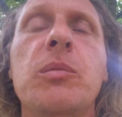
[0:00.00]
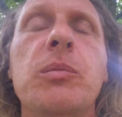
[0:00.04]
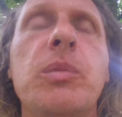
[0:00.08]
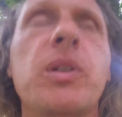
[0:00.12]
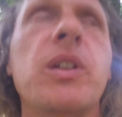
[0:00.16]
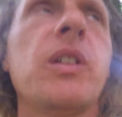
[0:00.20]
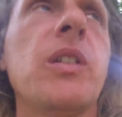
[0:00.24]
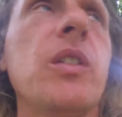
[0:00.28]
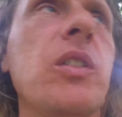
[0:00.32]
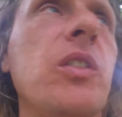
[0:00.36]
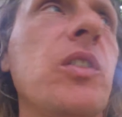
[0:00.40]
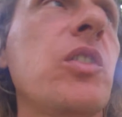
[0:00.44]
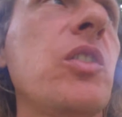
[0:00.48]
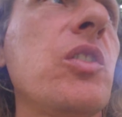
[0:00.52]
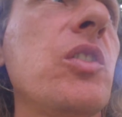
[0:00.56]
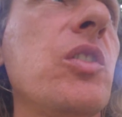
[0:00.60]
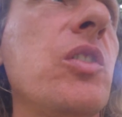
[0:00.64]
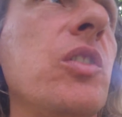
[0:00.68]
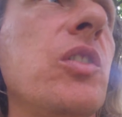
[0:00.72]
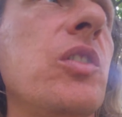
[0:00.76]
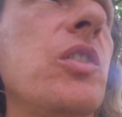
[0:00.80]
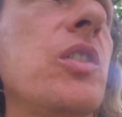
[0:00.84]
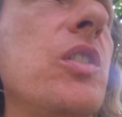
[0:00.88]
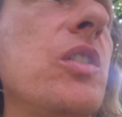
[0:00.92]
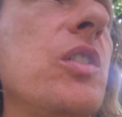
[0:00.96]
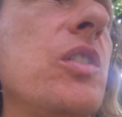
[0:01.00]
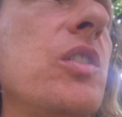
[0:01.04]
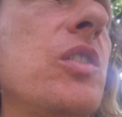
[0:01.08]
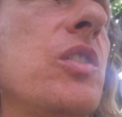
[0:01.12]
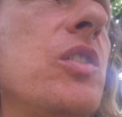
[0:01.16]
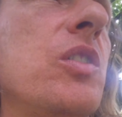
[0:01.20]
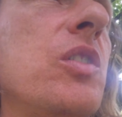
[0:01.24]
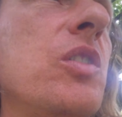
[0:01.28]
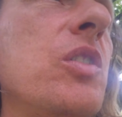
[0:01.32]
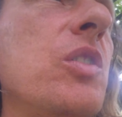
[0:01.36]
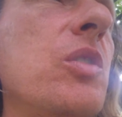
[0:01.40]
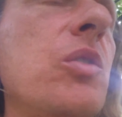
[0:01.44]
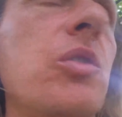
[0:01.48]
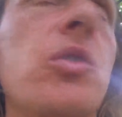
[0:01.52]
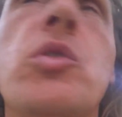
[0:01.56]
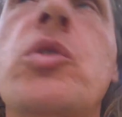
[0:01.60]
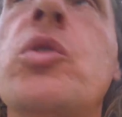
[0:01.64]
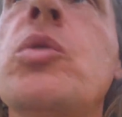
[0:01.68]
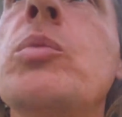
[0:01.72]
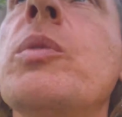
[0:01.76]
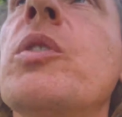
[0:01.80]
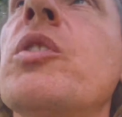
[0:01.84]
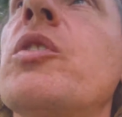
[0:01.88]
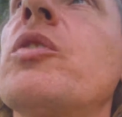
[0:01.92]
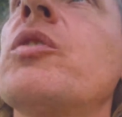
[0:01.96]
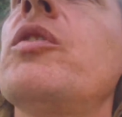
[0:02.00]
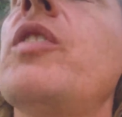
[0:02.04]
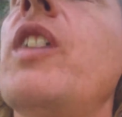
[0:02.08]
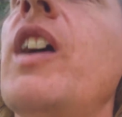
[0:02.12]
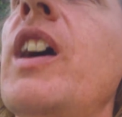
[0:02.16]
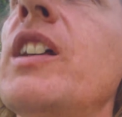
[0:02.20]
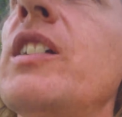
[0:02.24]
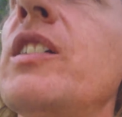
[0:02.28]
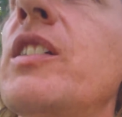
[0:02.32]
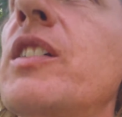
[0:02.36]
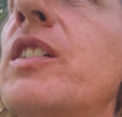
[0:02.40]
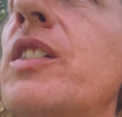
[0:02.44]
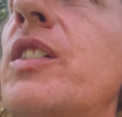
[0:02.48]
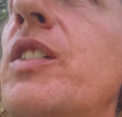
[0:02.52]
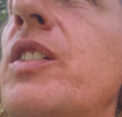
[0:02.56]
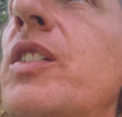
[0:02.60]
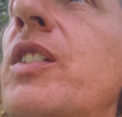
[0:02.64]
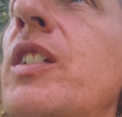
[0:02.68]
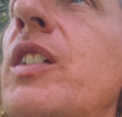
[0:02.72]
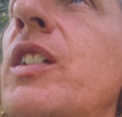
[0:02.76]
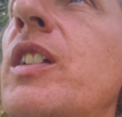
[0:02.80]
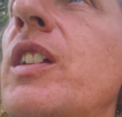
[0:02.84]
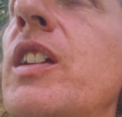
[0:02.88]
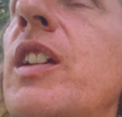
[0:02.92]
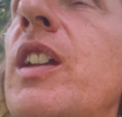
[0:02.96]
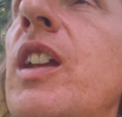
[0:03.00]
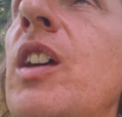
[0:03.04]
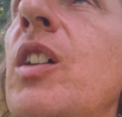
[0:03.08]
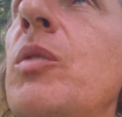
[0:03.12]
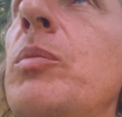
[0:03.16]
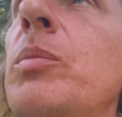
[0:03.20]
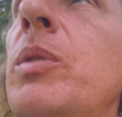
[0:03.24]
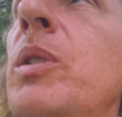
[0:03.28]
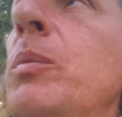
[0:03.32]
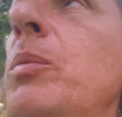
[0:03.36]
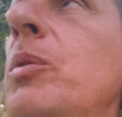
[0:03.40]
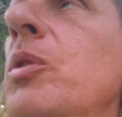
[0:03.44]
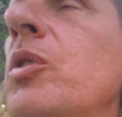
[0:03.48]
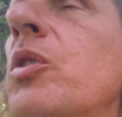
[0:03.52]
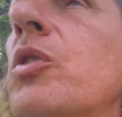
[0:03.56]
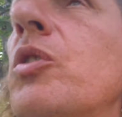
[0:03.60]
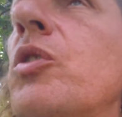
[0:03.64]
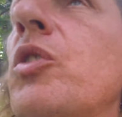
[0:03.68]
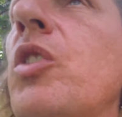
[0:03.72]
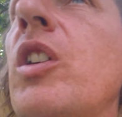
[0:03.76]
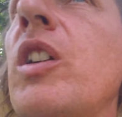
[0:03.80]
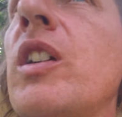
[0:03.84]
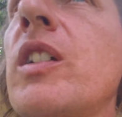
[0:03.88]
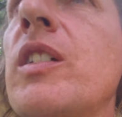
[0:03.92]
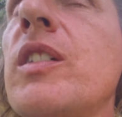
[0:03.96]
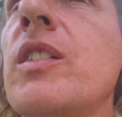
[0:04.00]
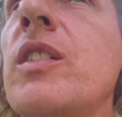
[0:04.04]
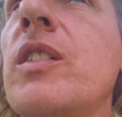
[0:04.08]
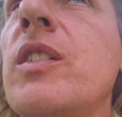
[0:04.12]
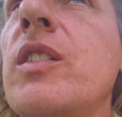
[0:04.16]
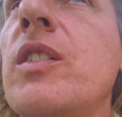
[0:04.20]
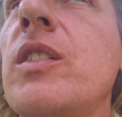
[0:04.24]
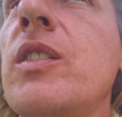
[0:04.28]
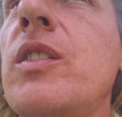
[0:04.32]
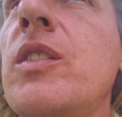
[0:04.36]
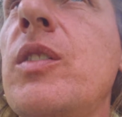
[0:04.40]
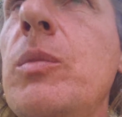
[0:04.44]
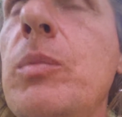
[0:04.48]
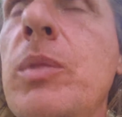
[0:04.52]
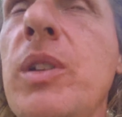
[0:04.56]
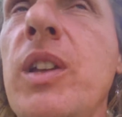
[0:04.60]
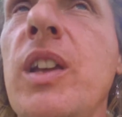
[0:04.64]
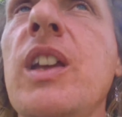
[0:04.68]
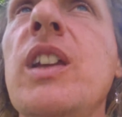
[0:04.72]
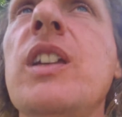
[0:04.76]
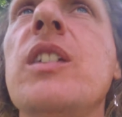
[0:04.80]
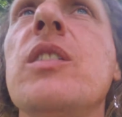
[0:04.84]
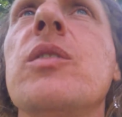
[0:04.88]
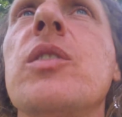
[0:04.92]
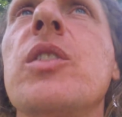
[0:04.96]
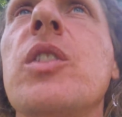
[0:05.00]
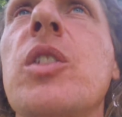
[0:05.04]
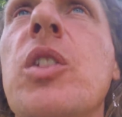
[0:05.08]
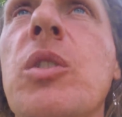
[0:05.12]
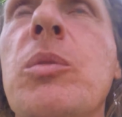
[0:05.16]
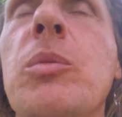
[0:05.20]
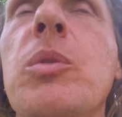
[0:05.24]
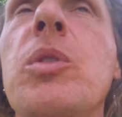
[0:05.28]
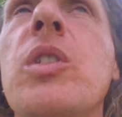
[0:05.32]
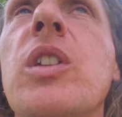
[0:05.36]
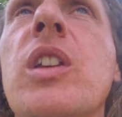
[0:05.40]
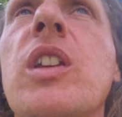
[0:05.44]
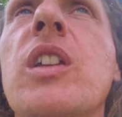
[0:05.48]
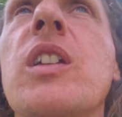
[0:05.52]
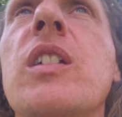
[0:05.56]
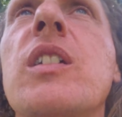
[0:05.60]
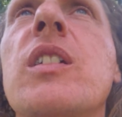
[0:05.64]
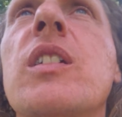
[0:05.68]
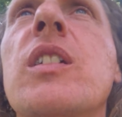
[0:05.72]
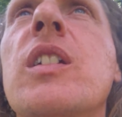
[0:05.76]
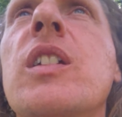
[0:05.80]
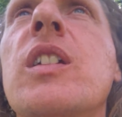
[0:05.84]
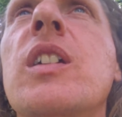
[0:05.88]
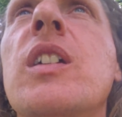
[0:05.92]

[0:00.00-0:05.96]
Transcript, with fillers: Because there's too much violence in how people are taught to behave and communicate.